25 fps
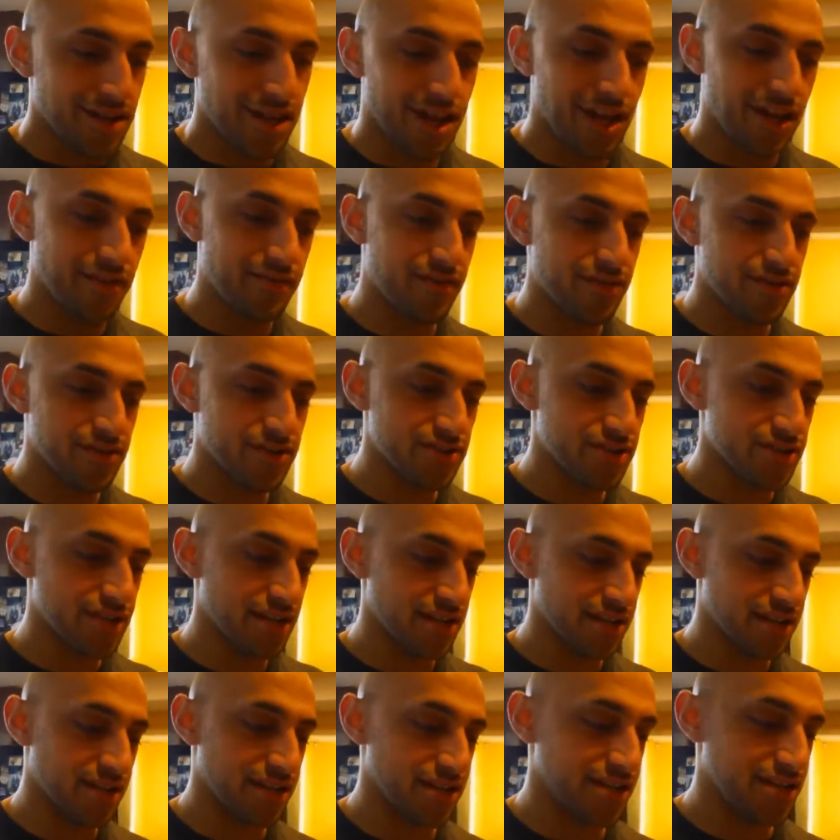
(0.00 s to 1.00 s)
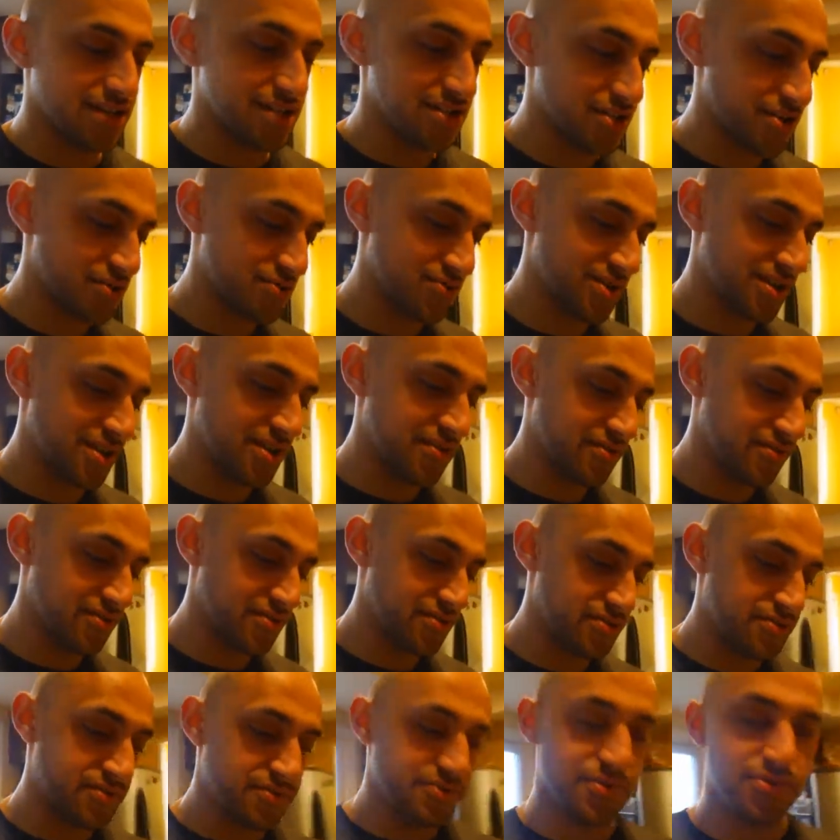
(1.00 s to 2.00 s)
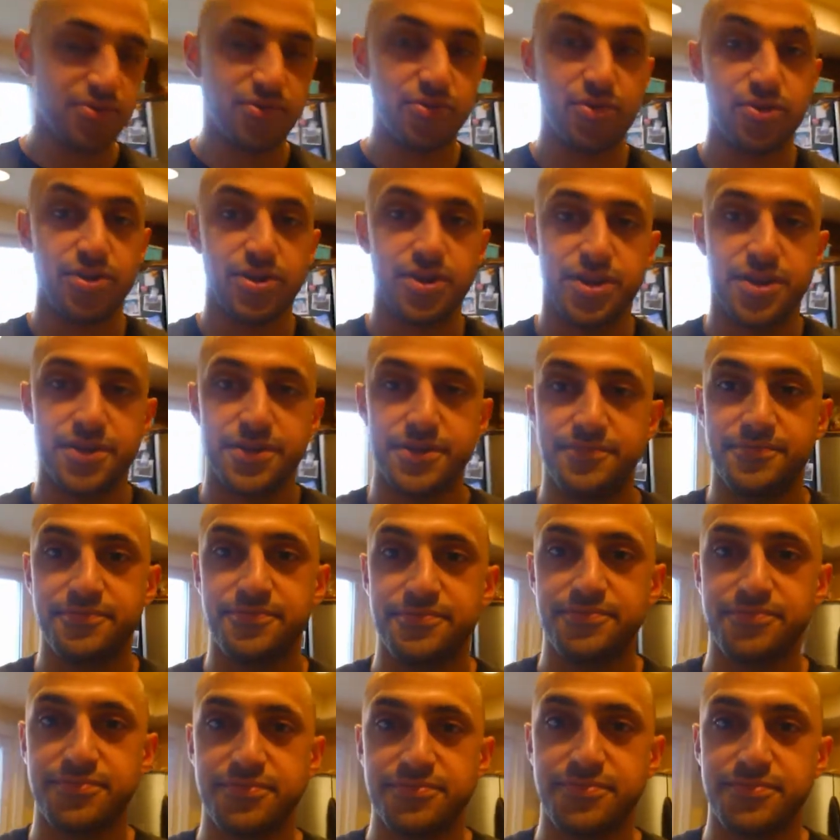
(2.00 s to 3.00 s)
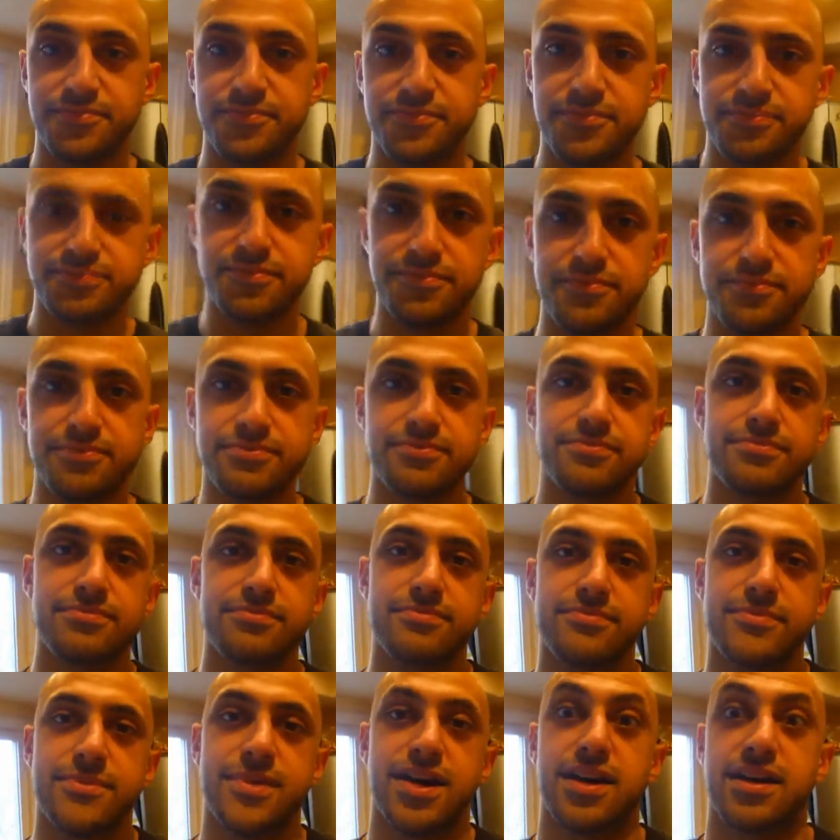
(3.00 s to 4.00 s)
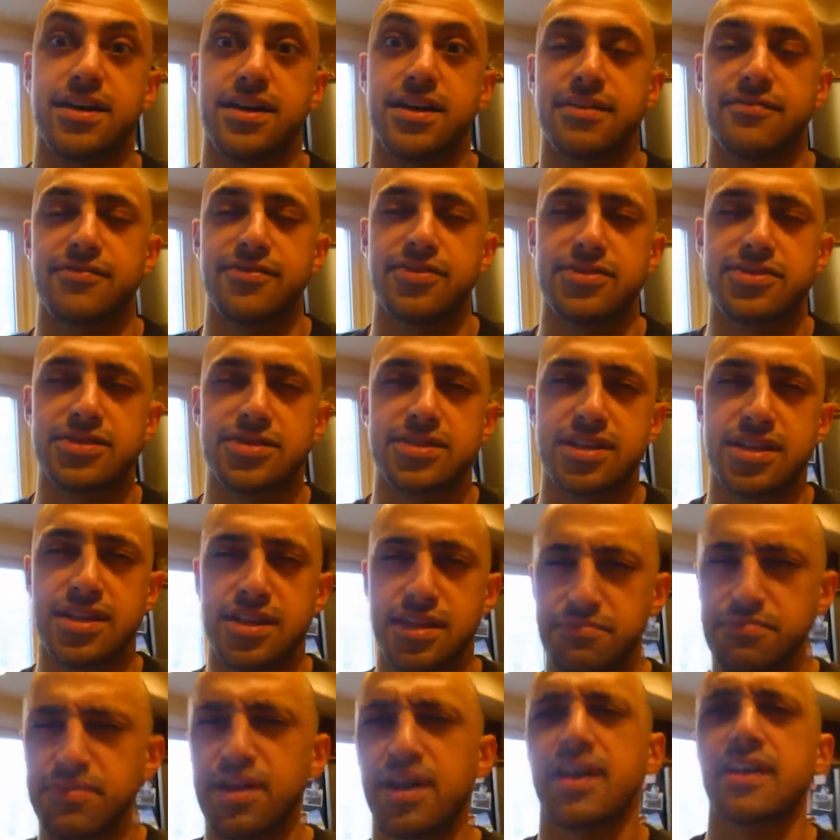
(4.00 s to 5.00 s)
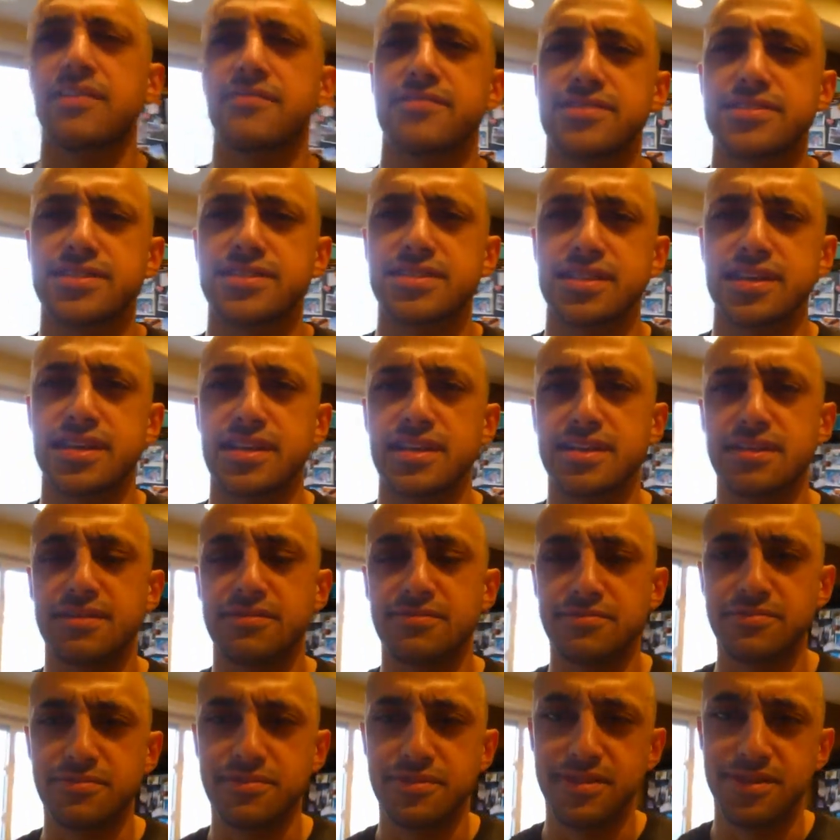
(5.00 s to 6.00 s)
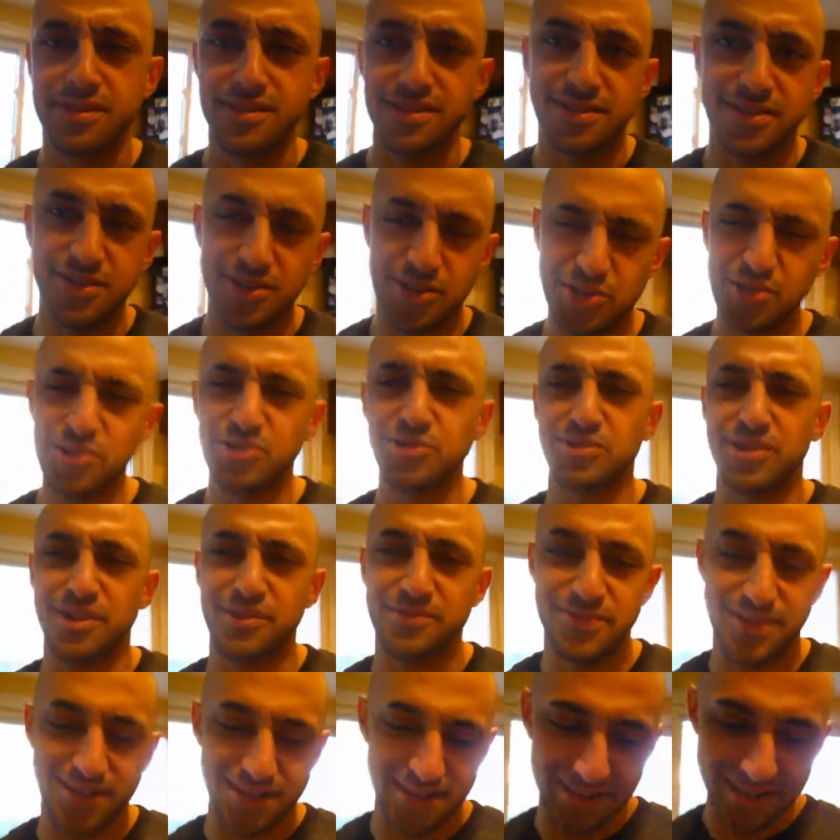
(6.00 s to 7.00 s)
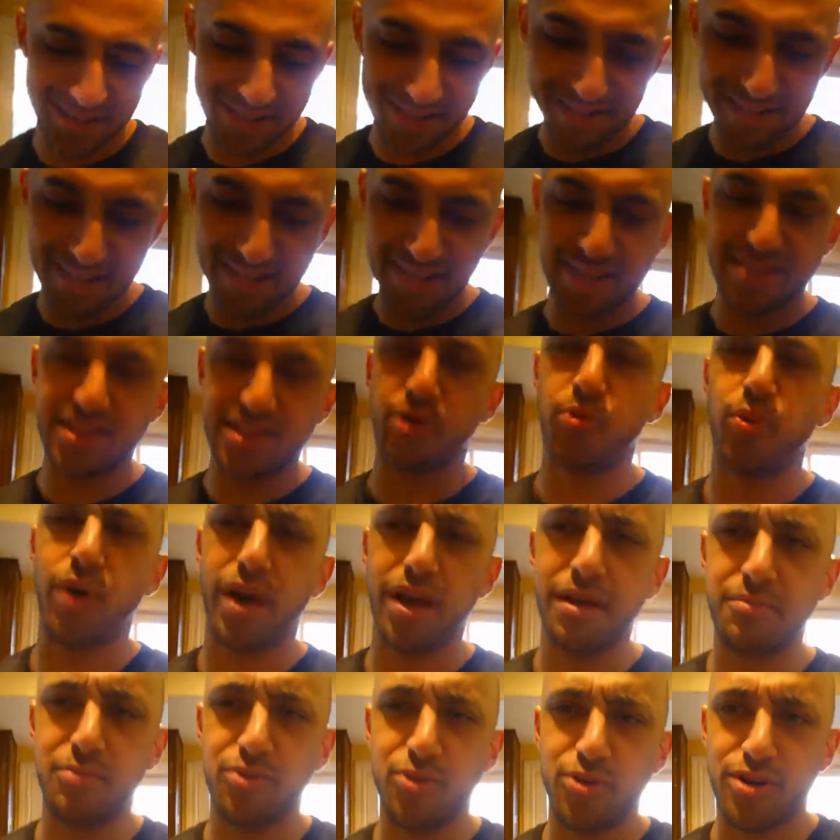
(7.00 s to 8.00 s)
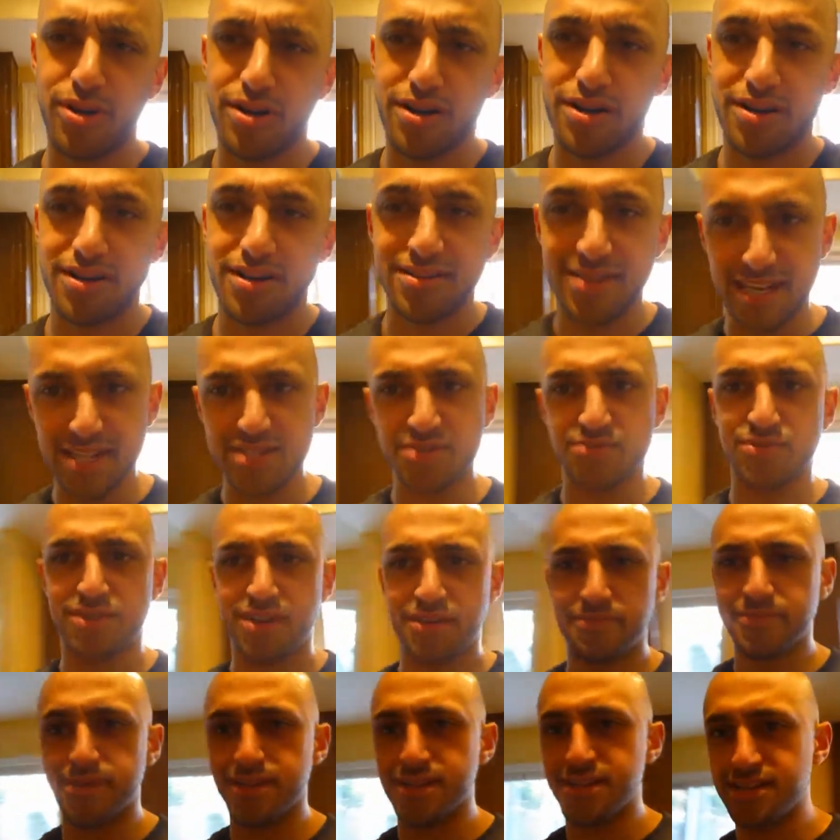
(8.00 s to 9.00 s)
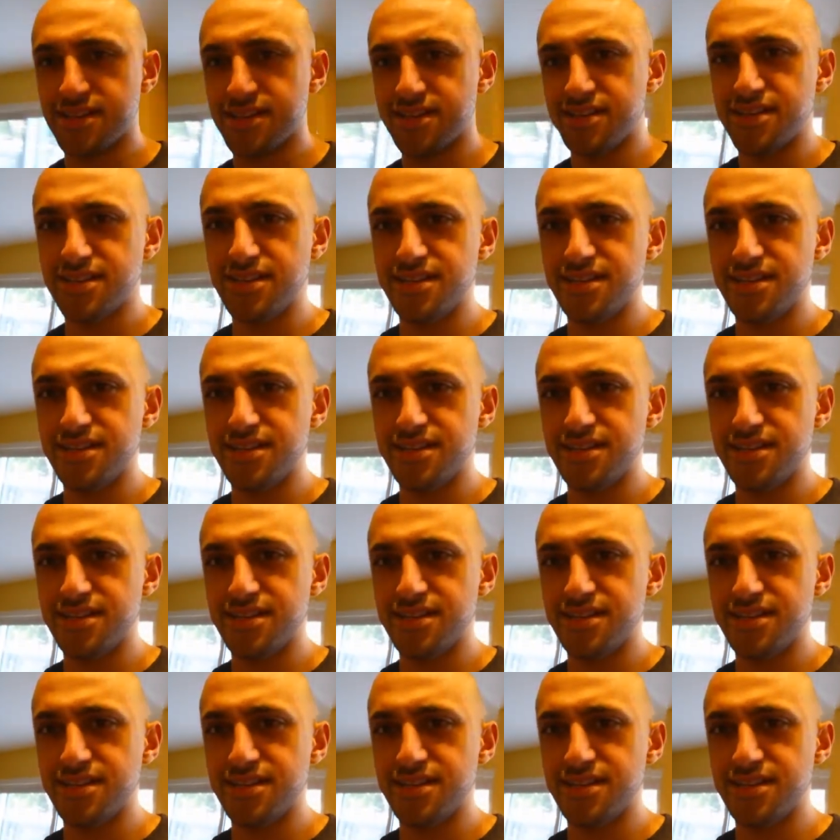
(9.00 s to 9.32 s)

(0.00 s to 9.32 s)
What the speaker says: Heavier set guys or whatever, or not heavier set. I'm not heavy set, but you know what I mean. The weigh more, that's what I mean.